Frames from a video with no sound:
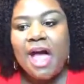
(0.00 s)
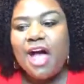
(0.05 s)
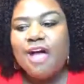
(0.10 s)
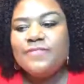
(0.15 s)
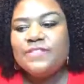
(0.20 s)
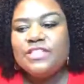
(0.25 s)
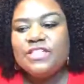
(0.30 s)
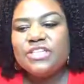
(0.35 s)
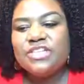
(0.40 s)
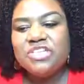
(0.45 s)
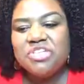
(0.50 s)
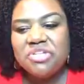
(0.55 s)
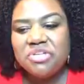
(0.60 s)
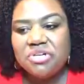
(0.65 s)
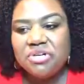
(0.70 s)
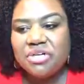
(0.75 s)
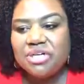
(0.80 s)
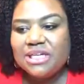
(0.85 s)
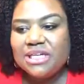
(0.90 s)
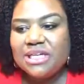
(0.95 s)
of
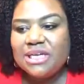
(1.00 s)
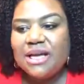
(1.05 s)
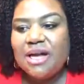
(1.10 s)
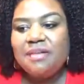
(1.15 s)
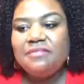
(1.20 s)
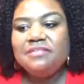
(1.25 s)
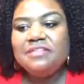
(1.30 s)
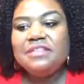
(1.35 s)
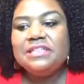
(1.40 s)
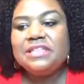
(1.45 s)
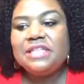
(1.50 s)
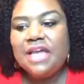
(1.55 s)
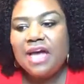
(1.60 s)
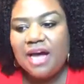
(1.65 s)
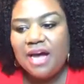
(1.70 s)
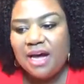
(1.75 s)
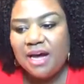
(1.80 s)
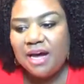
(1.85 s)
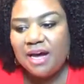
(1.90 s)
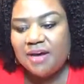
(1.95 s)
security, of
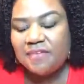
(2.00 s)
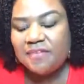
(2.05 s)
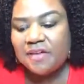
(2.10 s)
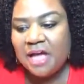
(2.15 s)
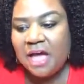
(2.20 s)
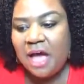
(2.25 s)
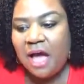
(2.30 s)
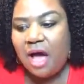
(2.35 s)
love,